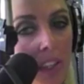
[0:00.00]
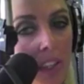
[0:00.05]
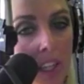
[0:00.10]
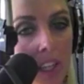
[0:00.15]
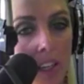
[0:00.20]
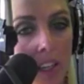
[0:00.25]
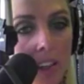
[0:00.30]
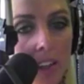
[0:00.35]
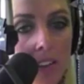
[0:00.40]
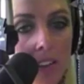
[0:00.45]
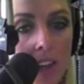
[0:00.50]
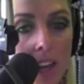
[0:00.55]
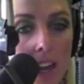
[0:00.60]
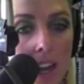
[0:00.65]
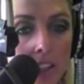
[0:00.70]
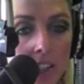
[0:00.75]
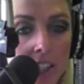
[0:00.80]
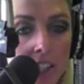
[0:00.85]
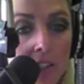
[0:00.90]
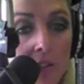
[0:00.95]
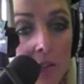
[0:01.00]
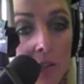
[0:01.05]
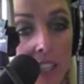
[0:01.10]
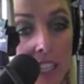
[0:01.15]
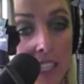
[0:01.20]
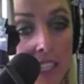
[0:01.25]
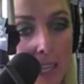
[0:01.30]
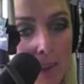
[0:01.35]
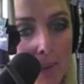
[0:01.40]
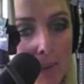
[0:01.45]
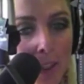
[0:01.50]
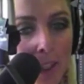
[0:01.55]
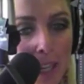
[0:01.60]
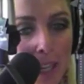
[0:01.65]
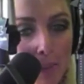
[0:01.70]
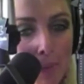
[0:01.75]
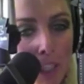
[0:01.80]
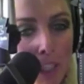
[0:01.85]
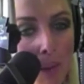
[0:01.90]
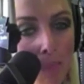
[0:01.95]
of the Year in the Engen VW
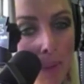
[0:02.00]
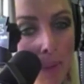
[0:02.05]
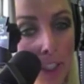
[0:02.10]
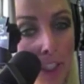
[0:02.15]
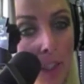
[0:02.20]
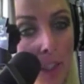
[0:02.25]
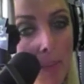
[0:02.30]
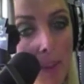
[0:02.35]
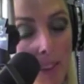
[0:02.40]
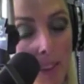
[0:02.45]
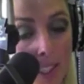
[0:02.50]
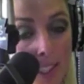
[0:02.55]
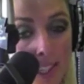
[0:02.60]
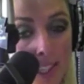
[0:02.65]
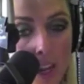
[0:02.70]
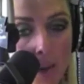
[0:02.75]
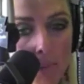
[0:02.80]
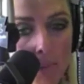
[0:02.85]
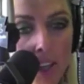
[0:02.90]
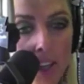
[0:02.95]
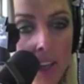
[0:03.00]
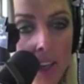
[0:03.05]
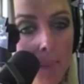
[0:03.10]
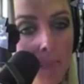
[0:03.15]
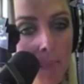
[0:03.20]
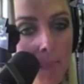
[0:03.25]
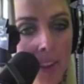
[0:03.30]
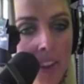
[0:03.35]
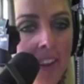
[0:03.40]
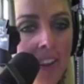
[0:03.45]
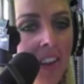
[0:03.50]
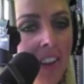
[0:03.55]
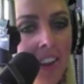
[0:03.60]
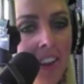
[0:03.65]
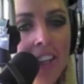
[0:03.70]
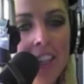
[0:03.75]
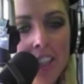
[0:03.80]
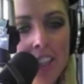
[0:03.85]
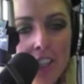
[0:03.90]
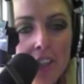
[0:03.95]
Cup Championship in the same year.
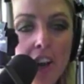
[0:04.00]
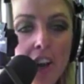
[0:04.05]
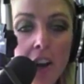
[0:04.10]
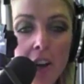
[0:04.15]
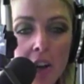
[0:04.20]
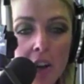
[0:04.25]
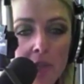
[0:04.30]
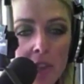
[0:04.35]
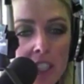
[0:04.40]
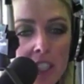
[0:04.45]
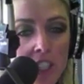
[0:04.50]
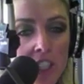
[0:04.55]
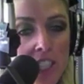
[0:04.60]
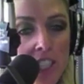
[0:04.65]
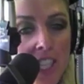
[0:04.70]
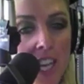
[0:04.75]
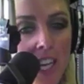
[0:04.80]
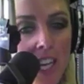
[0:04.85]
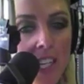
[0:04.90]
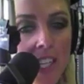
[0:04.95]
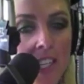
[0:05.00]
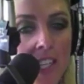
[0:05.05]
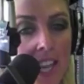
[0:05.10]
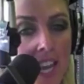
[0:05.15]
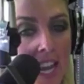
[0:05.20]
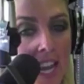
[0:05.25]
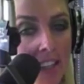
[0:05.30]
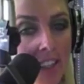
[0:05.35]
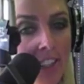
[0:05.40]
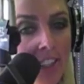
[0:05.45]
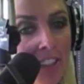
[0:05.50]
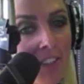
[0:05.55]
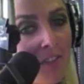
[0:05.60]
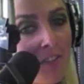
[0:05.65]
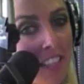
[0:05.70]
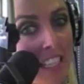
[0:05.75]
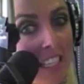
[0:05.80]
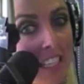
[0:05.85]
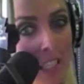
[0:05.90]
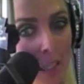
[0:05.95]
Gennaro finished second in the Engen
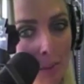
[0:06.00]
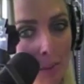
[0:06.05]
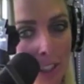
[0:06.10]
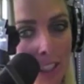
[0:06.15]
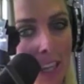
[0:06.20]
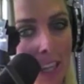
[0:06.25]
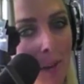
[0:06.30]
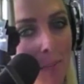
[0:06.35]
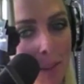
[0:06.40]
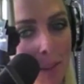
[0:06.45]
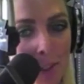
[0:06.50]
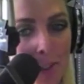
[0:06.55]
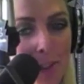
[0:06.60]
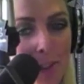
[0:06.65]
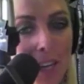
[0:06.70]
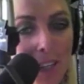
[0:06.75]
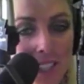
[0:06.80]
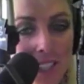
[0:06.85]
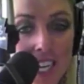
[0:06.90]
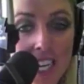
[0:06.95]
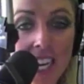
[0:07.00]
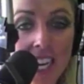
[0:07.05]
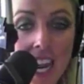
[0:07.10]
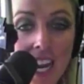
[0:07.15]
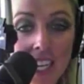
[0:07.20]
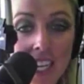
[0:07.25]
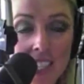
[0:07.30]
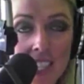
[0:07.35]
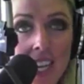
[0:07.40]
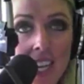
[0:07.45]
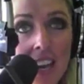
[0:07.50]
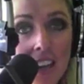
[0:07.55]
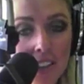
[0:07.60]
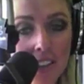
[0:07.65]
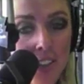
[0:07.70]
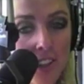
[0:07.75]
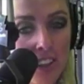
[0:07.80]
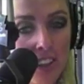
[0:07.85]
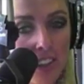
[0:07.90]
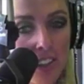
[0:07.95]
VW Cup in 2008
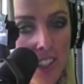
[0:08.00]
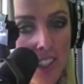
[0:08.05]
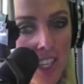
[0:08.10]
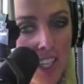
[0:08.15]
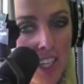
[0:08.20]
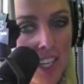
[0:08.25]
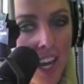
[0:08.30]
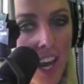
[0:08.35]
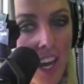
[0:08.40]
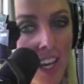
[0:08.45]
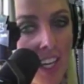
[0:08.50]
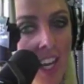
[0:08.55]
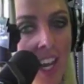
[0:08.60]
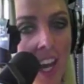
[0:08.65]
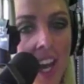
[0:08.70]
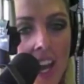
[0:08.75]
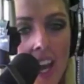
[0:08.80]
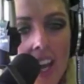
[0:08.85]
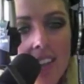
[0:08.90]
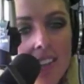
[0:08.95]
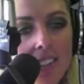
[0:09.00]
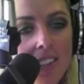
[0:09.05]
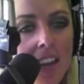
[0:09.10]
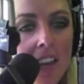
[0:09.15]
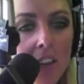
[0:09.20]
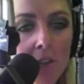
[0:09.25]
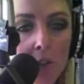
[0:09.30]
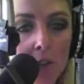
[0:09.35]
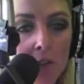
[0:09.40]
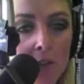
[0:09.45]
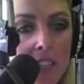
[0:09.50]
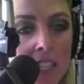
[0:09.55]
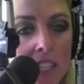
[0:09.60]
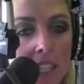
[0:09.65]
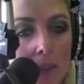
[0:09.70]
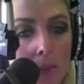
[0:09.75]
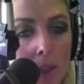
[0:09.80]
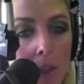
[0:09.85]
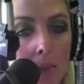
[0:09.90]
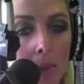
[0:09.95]
and 2009 and signed for
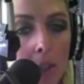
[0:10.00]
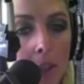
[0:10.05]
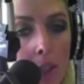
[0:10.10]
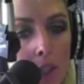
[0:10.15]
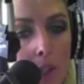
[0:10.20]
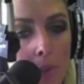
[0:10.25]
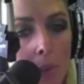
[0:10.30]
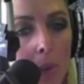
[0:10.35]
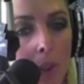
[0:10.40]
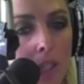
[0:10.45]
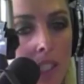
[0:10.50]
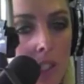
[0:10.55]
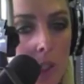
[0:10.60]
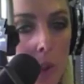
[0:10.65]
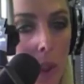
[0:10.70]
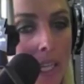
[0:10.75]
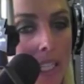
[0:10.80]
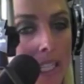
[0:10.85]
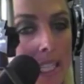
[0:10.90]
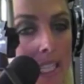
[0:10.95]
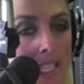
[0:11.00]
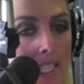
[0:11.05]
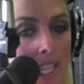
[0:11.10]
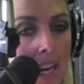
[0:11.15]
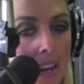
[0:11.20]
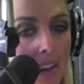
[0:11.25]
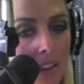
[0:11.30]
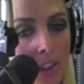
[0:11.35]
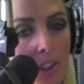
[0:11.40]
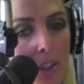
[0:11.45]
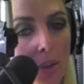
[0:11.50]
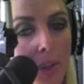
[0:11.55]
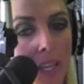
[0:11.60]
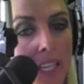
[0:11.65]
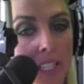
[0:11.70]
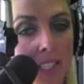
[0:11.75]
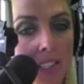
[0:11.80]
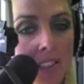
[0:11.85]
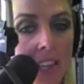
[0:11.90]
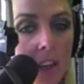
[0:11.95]
VW Motorsport in 2010 to
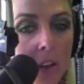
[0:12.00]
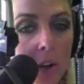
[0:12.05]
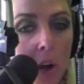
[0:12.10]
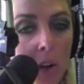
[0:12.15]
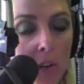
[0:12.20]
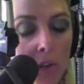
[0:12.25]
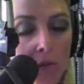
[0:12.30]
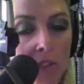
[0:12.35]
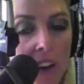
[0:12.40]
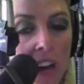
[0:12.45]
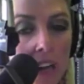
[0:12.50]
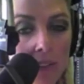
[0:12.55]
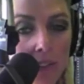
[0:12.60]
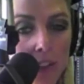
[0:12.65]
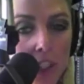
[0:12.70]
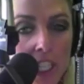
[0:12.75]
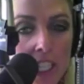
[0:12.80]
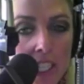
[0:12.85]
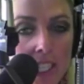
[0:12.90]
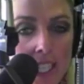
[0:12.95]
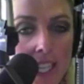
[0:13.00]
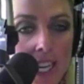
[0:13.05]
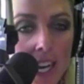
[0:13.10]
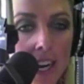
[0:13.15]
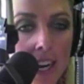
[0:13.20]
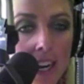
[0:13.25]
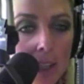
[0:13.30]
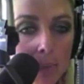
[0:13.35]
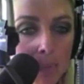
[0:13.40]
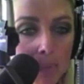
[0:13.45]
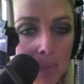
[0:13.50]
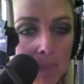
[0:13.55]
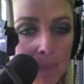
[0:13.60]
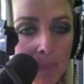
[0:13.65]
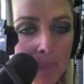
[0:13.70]
race their Golf 5 GTI.